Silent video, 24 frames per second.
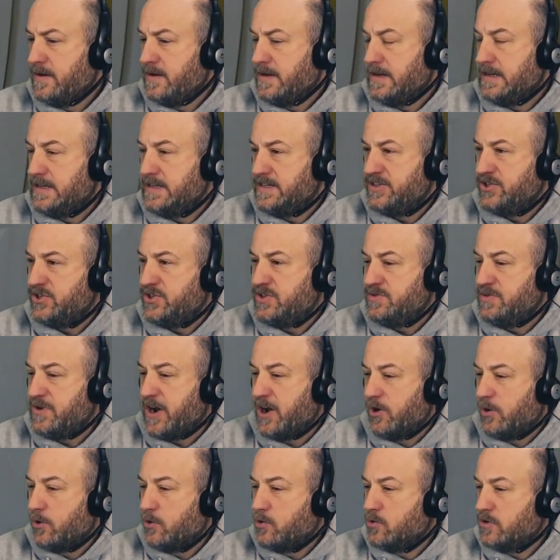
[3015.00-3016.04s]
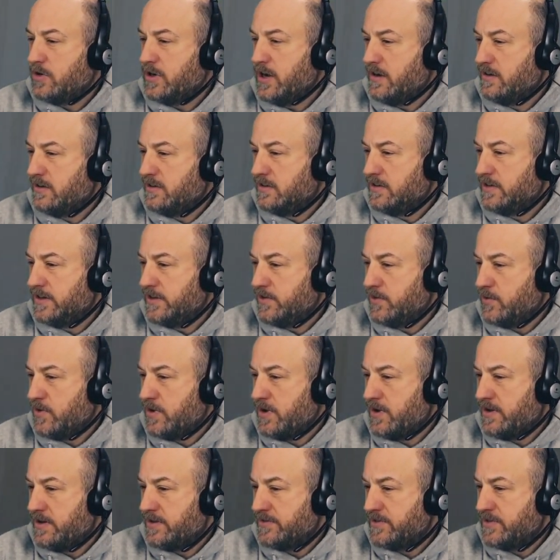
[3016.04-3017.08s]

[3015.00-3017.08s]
This used to be our old color on the walls.